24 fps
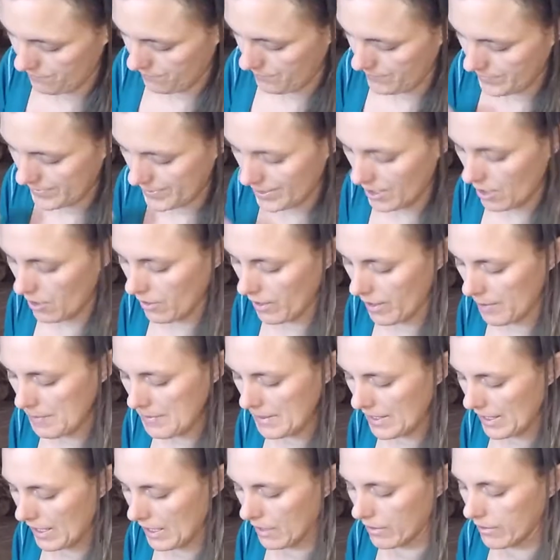It's all coming
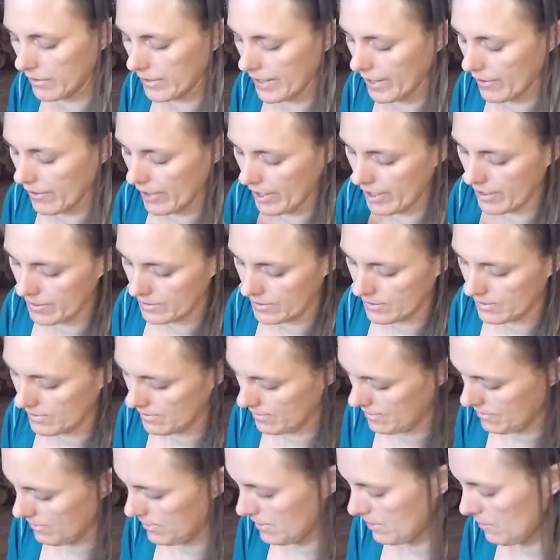together now, guys.
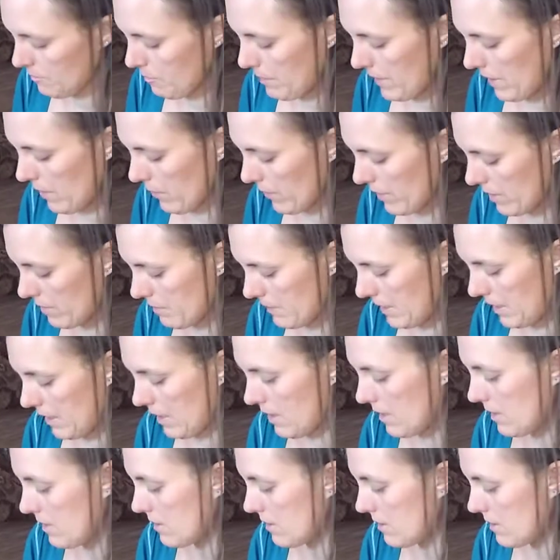Bear with me.